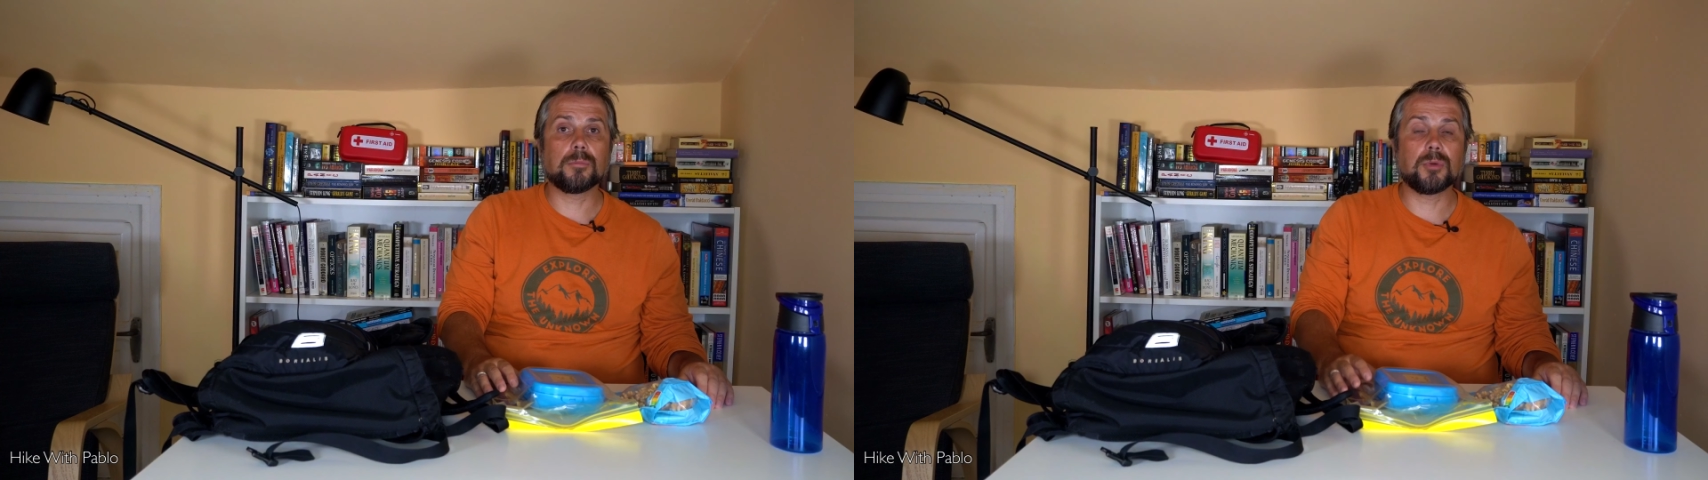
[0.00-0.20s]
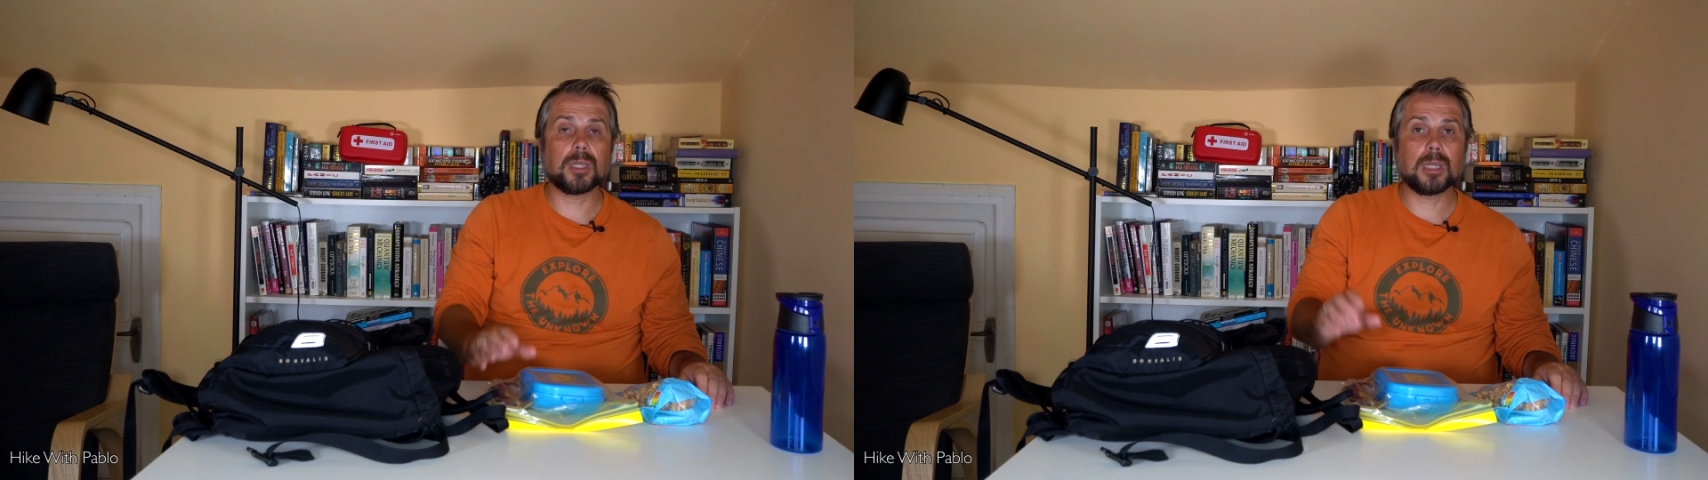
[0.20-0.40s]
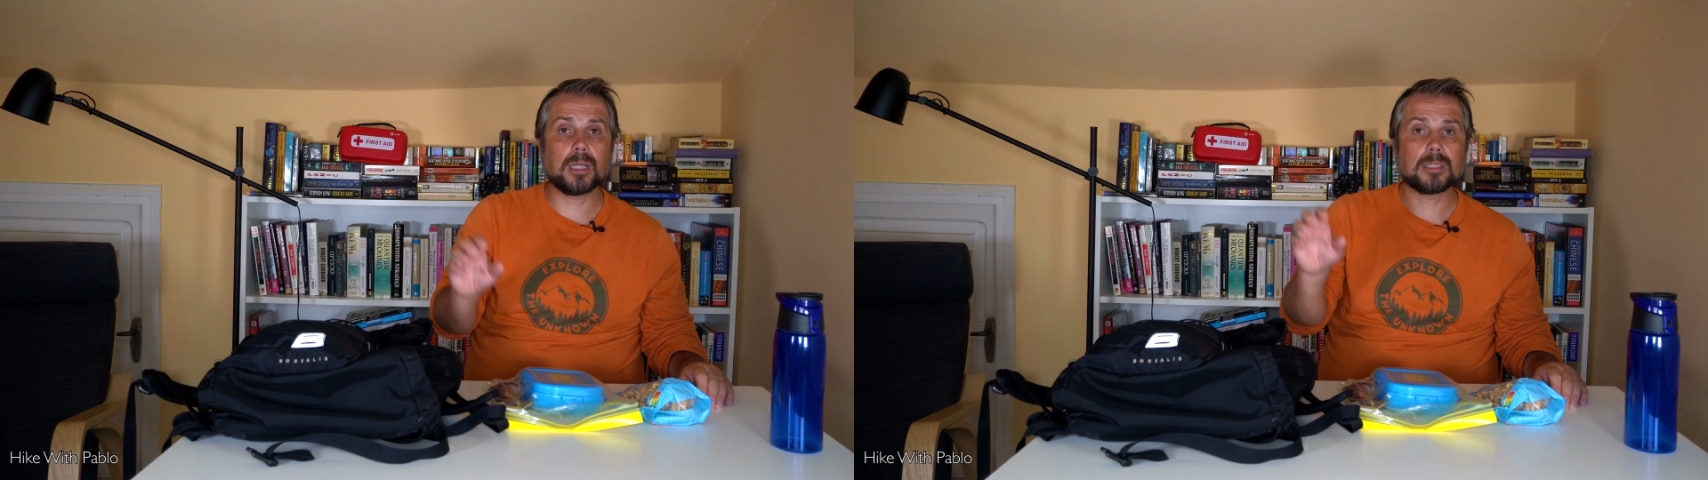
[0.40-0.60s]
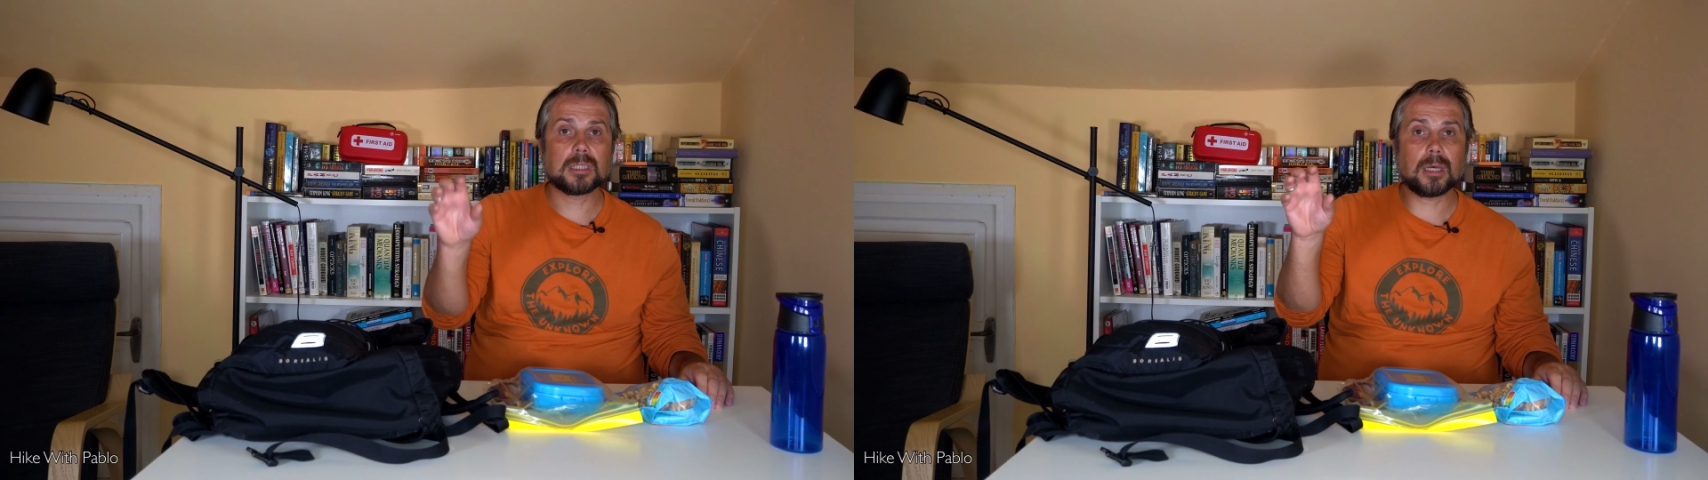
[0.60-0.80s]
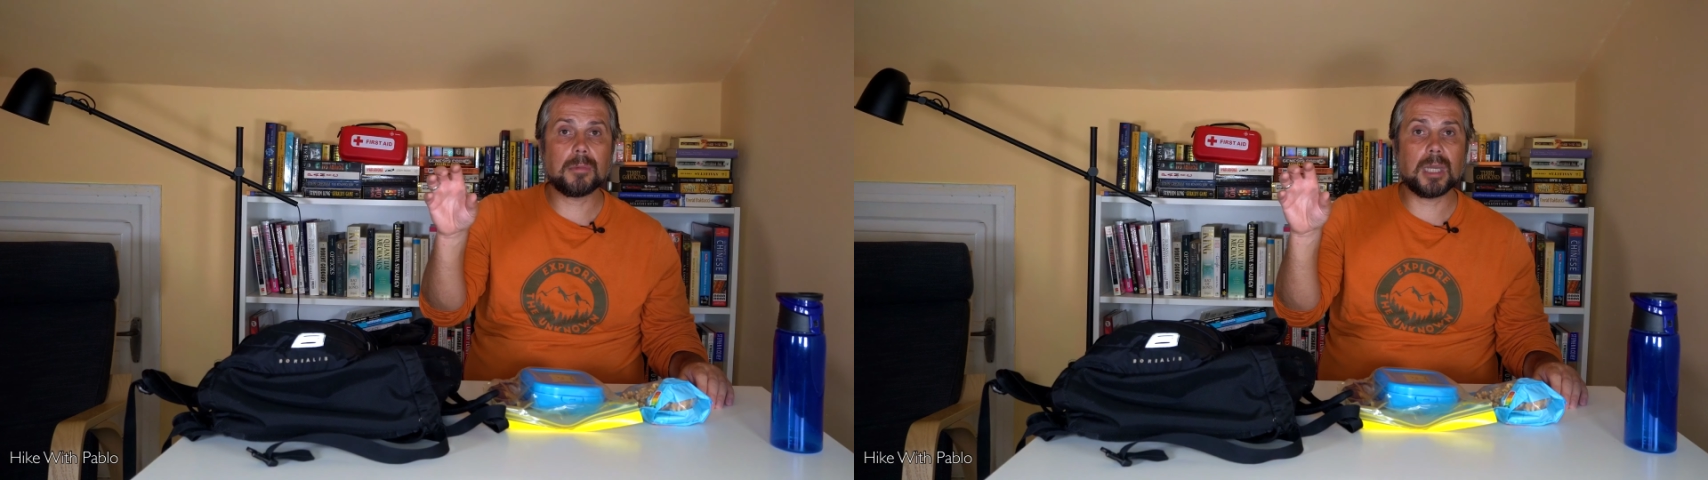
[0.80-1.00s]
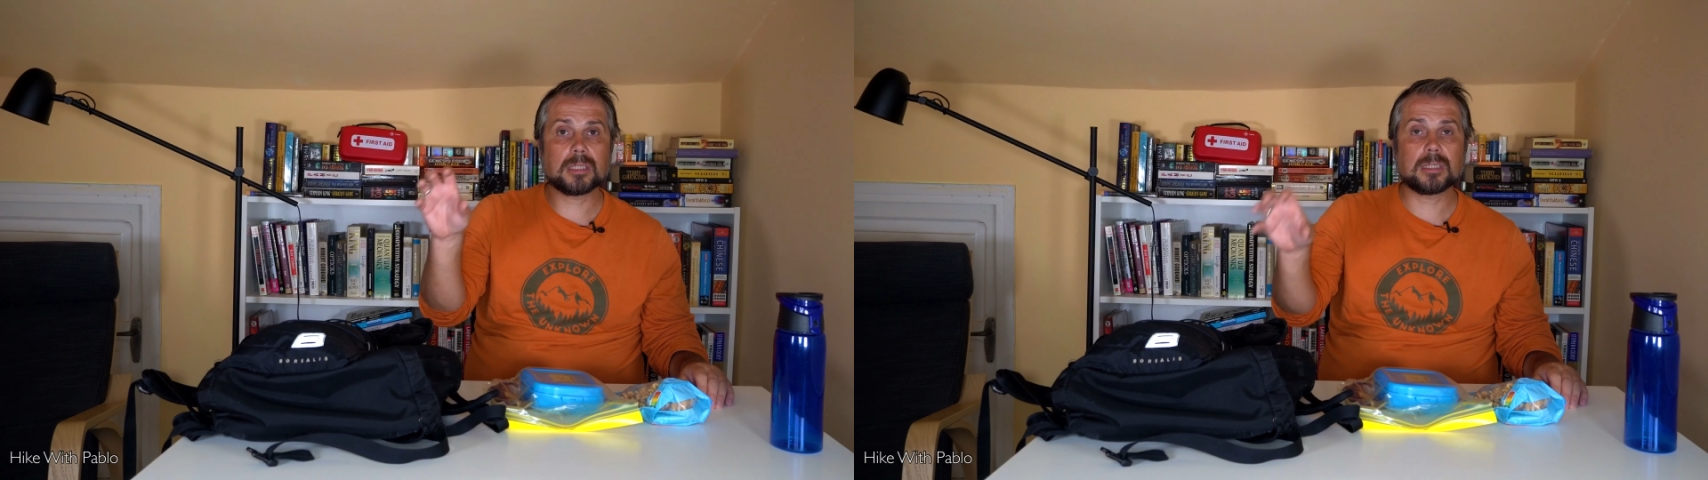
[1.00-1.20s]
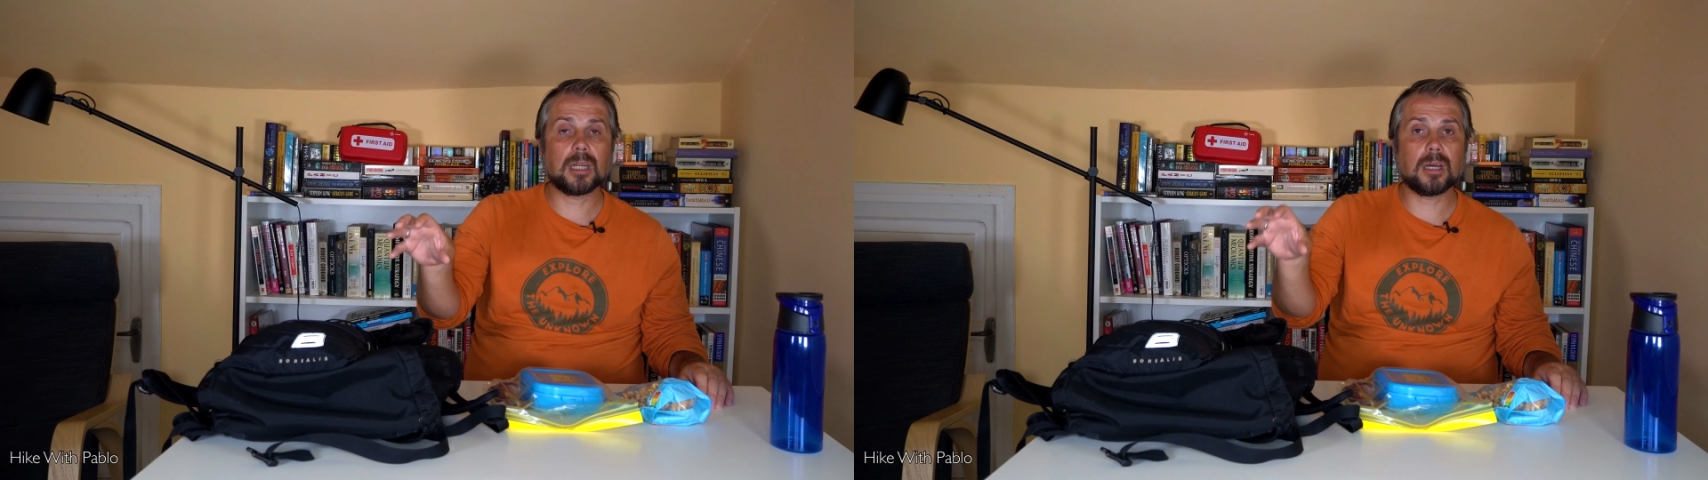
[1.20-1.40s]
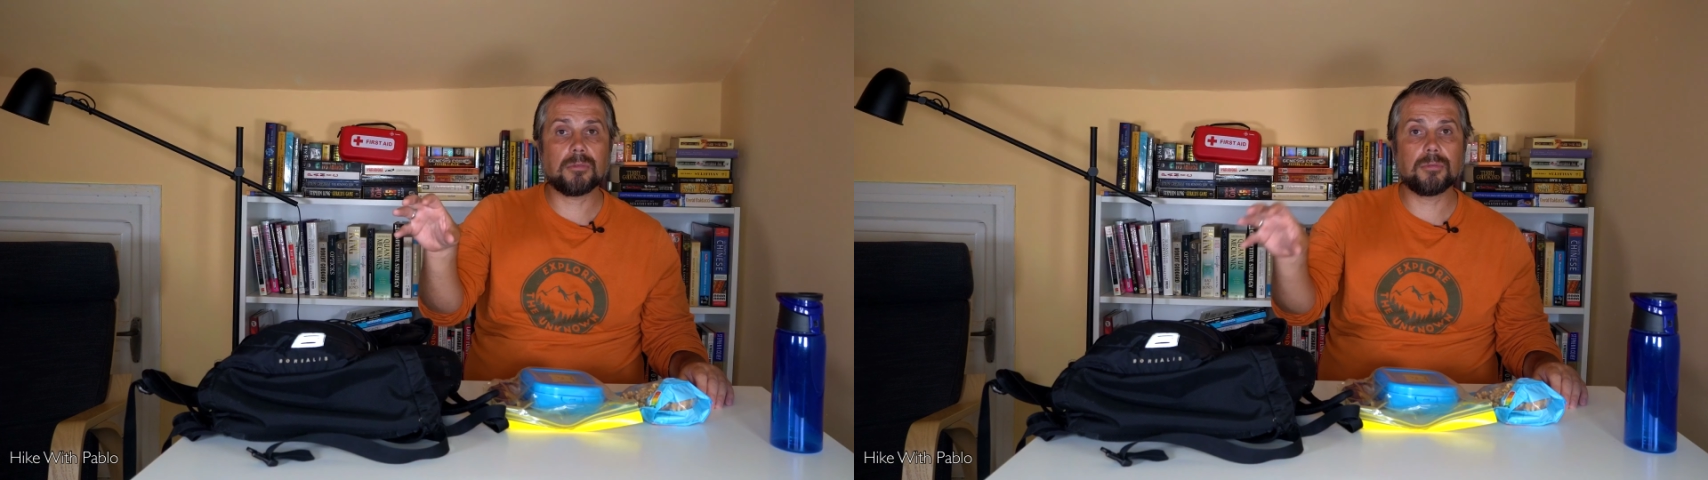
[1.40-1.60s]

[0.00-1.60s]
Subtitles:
bringing some extra